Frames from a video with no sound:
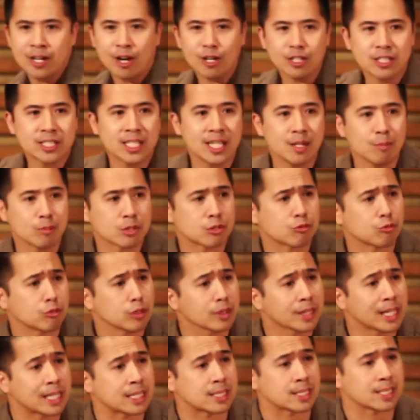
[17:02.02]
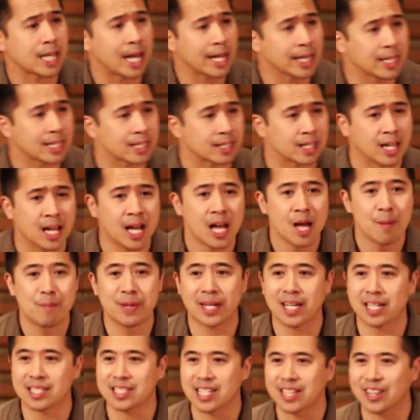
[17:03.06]
And our team was really excited
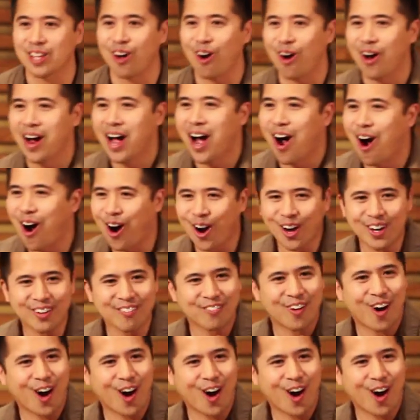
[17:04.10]
because at the heart